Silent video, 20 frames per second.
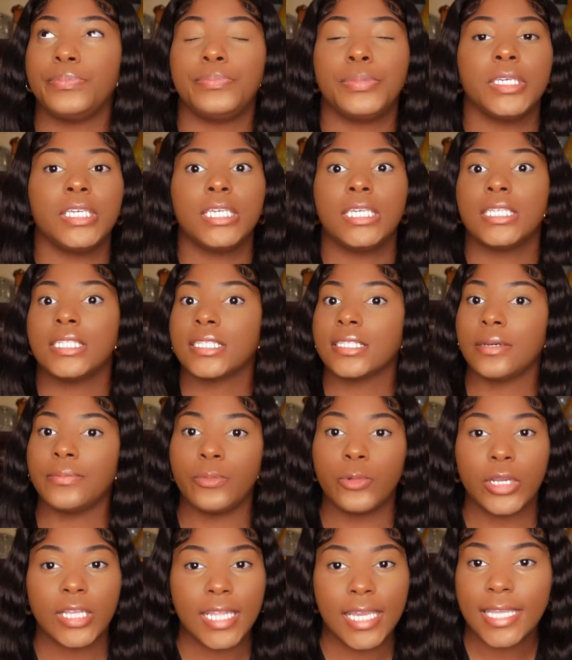be in
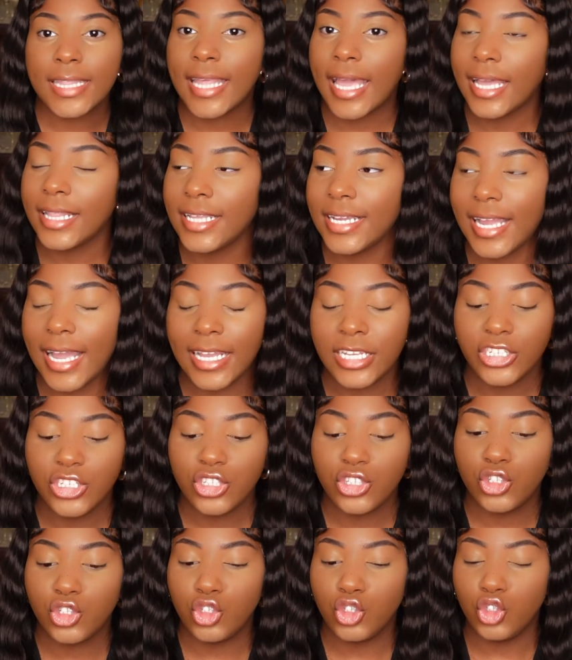somewhere like that like i
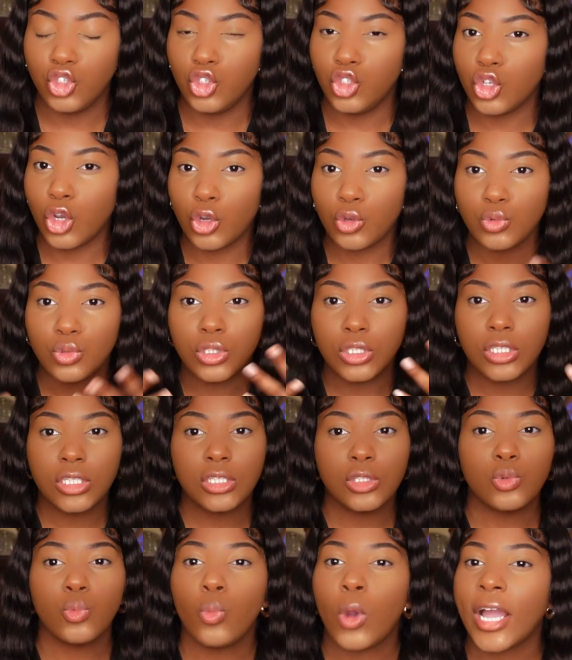just don't
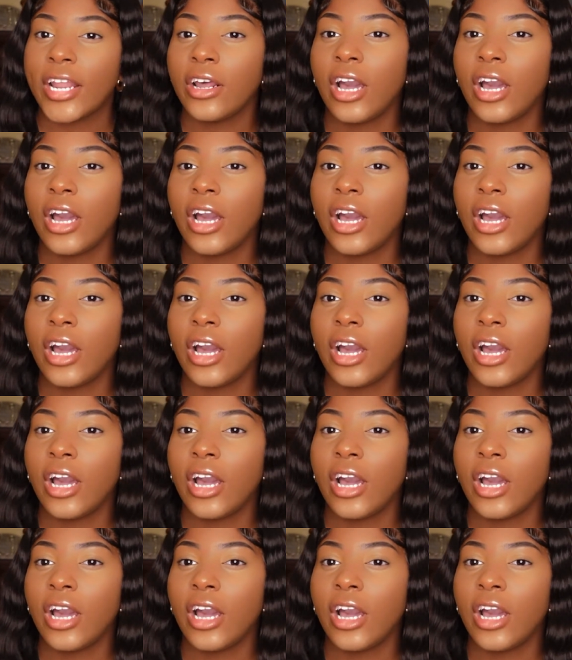I,